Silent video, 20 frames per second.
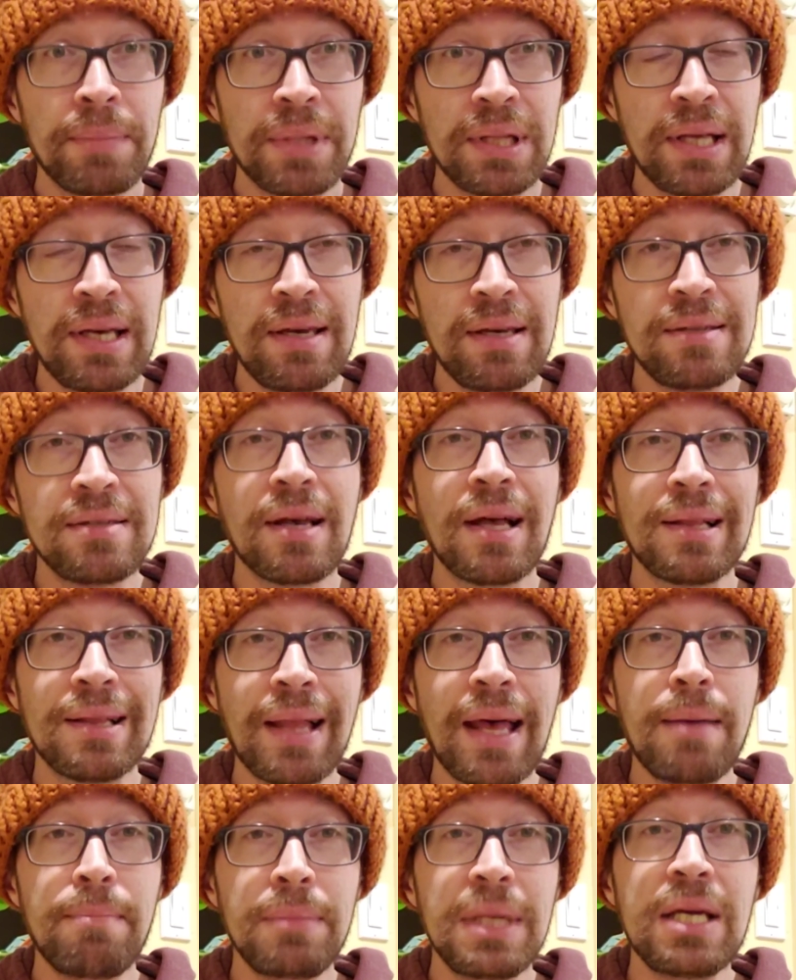please
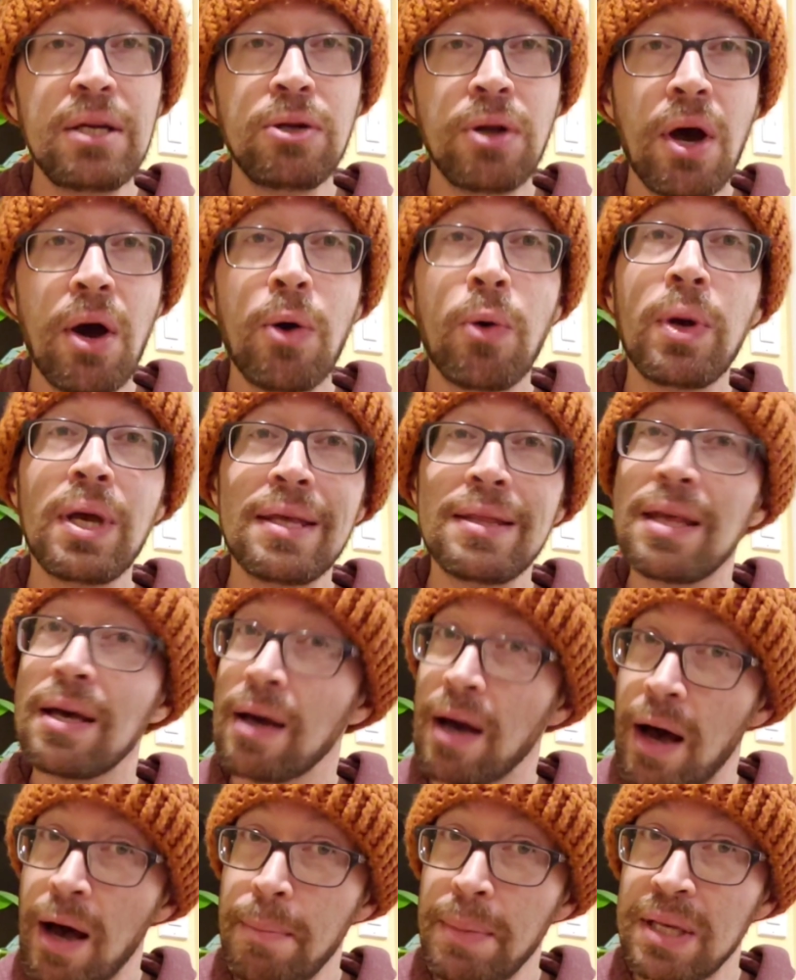let me know in the
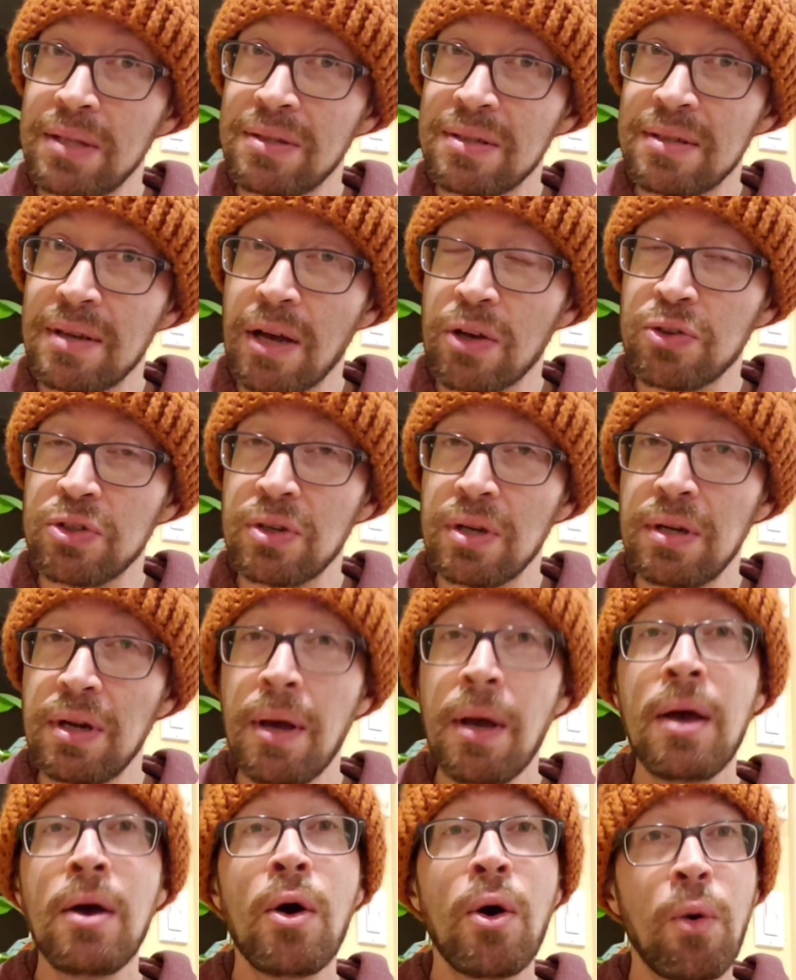comments section
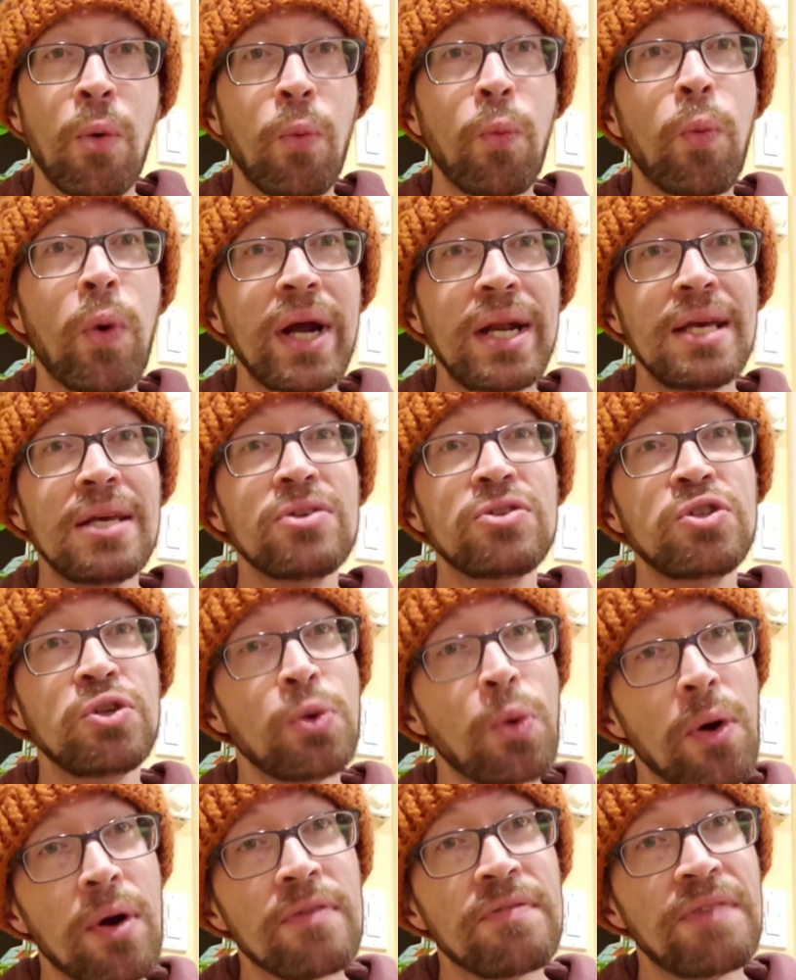what is
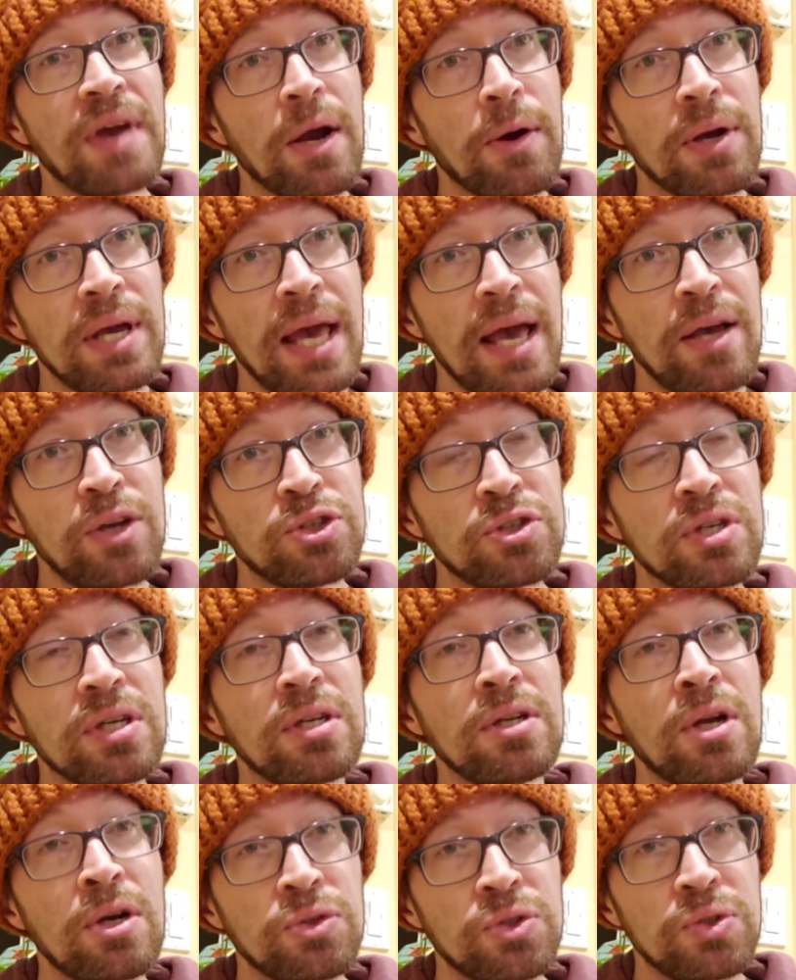your
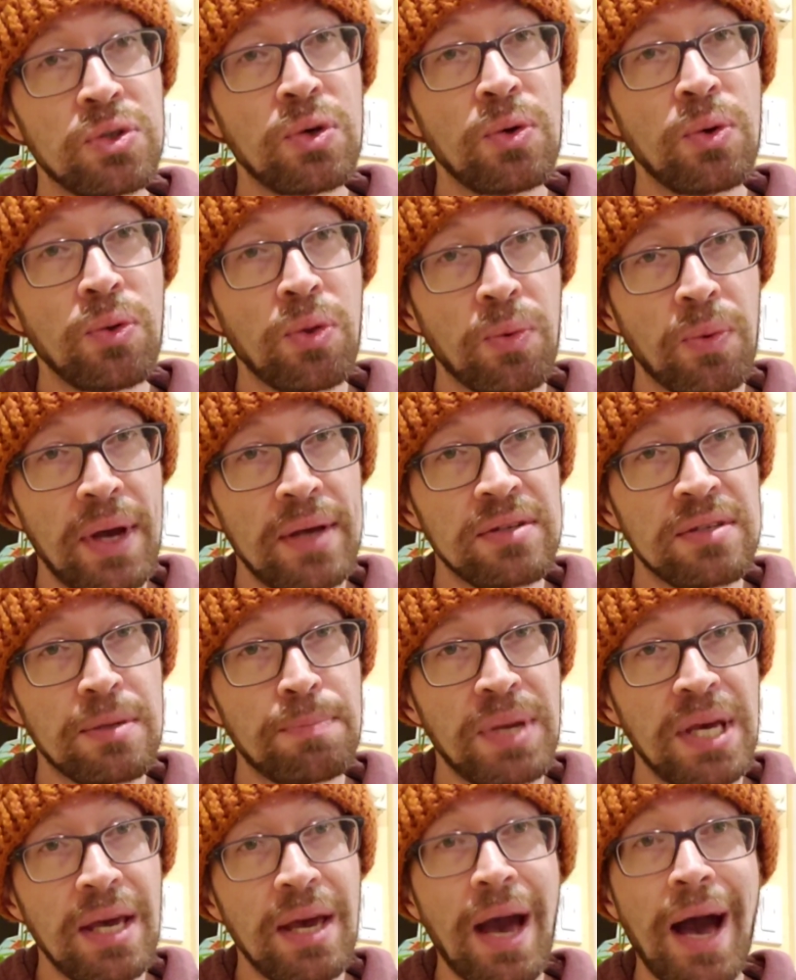variation to the
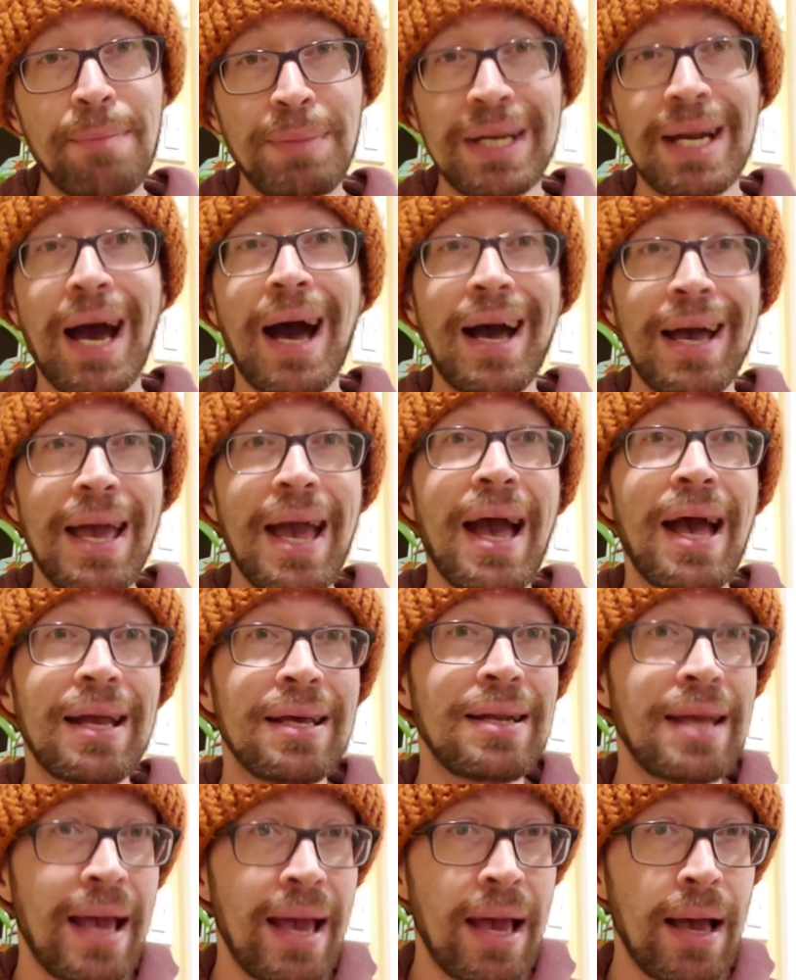recipe. I mean, I
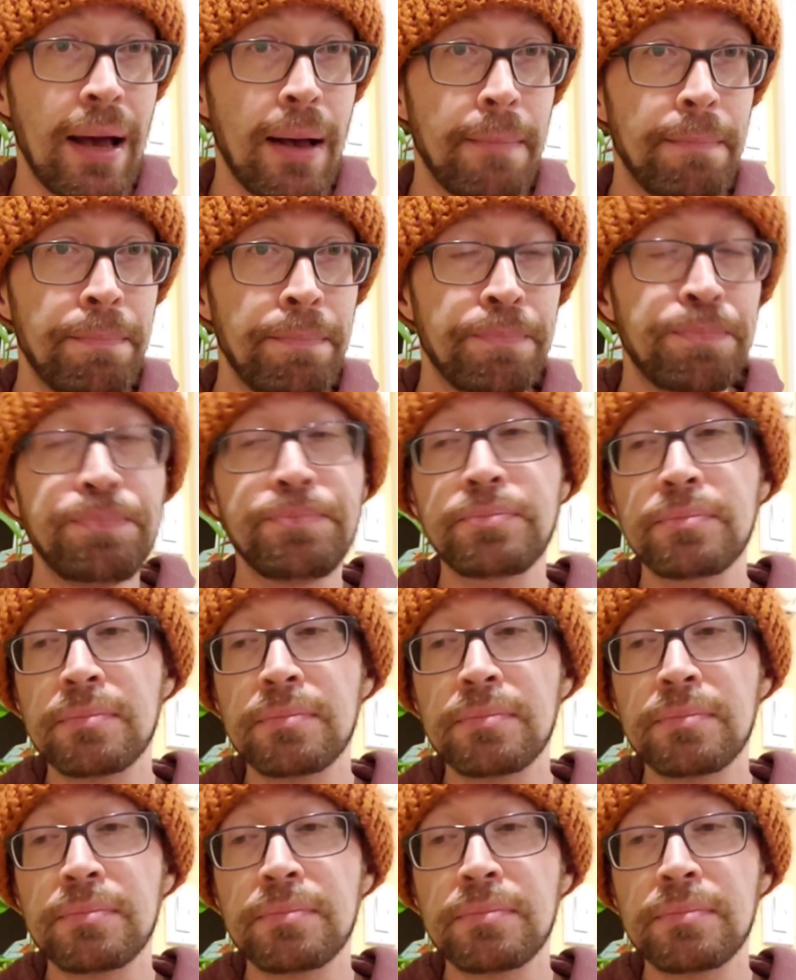added ham.